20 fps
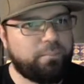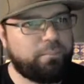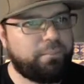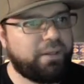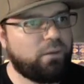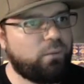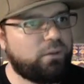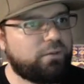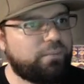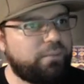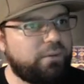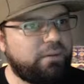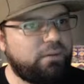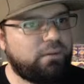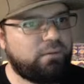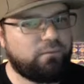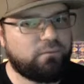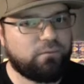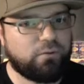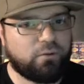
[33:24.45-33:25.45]
Bear with me
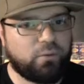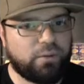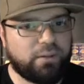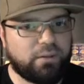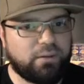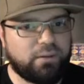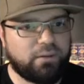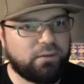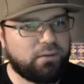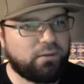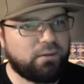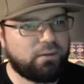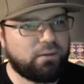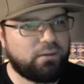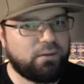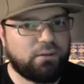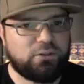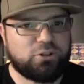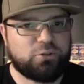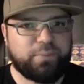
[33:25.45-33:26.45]
real quick.
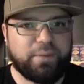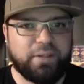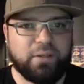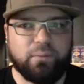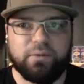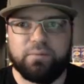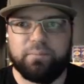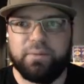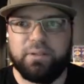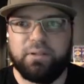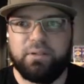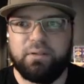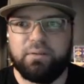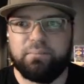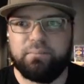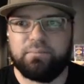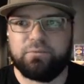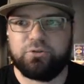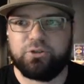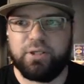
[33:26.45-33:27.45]
Just bear with me.
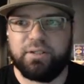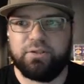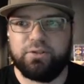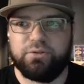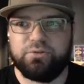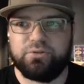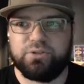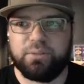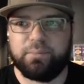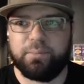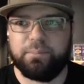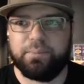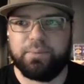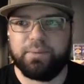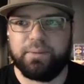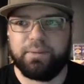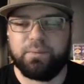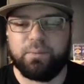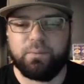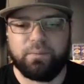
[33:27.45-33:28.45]
I'm trying to do something
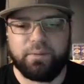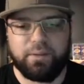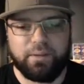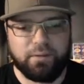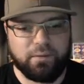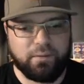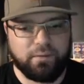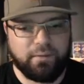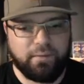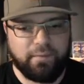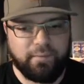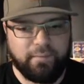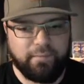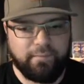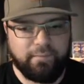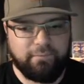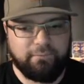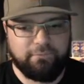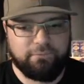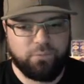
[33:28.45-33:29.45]
pretty cool here
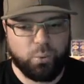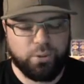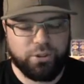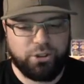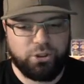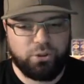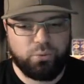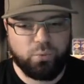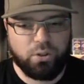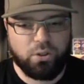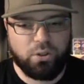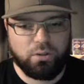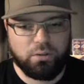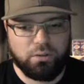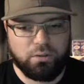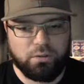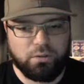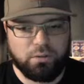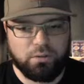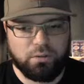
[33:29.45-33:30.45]
for you
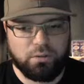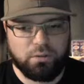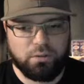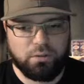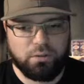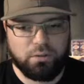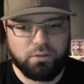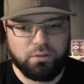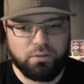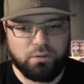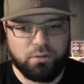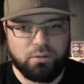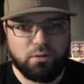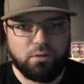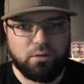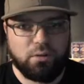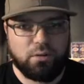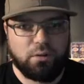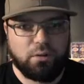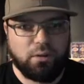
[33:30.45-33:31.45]
all.
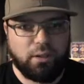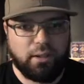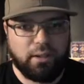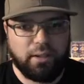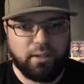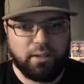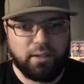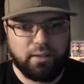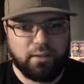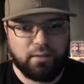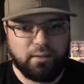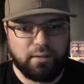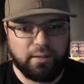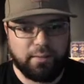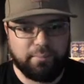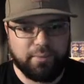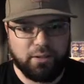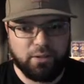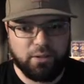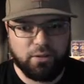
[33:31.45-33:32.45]
And
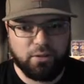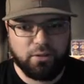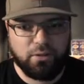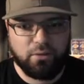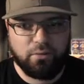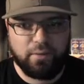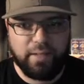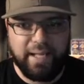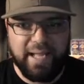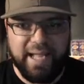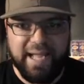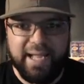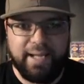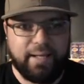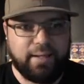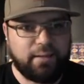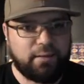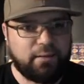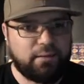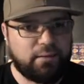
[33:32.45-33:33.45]
I'm going to go
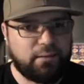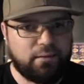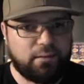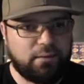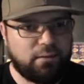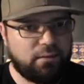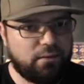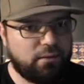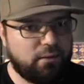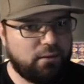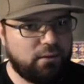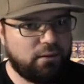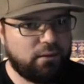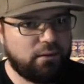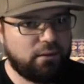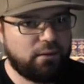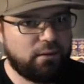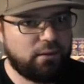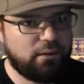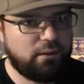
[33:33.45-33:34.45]
add
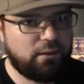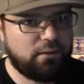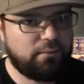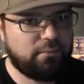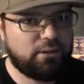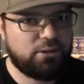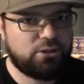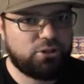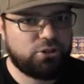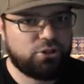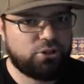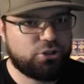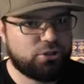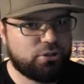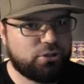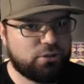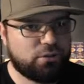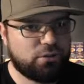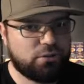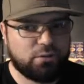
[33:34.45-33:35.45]

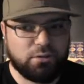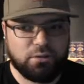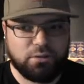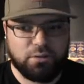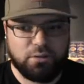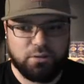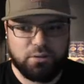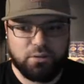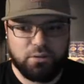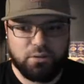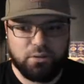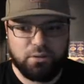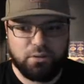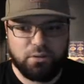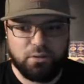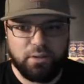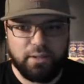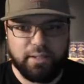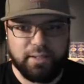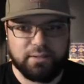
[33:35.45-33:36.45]
image,
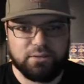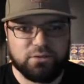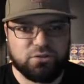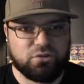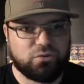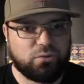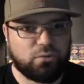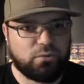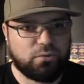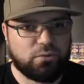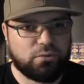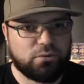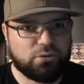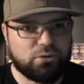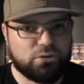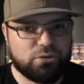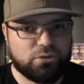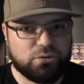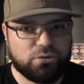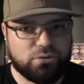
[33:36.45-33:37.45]
add
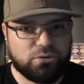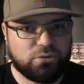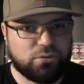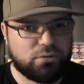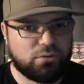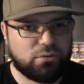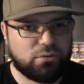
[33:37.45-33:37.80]
source.